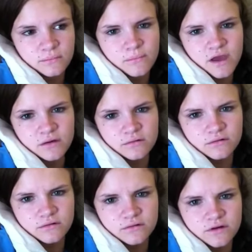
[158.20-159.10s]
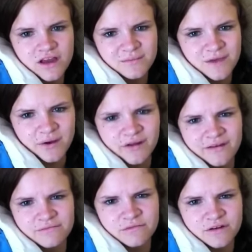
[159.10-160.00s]
Mount, not Mount
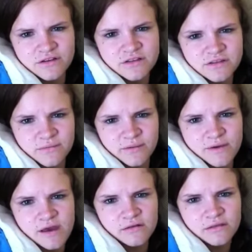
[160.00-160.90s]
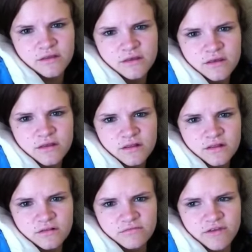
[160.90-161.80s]
Everest's in my mouth.
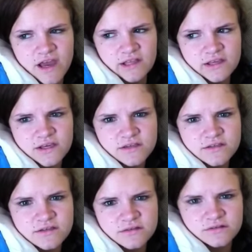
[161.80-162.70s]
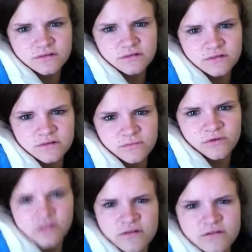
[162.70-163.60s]
Valleys.
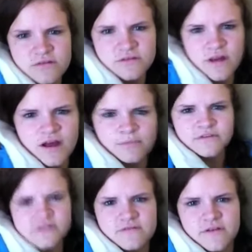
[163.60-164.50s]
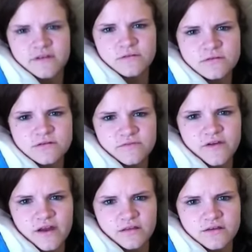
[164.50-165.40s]
What are those? The opposite of hills or
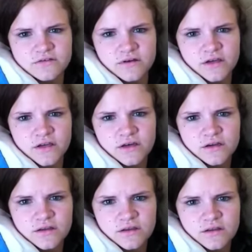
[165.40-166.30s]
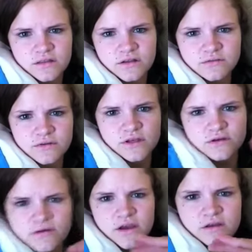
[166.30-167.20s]
valleys, right? That's when they
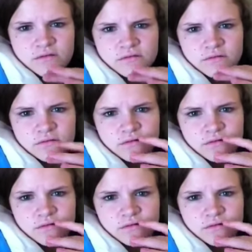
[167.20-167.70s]
go down.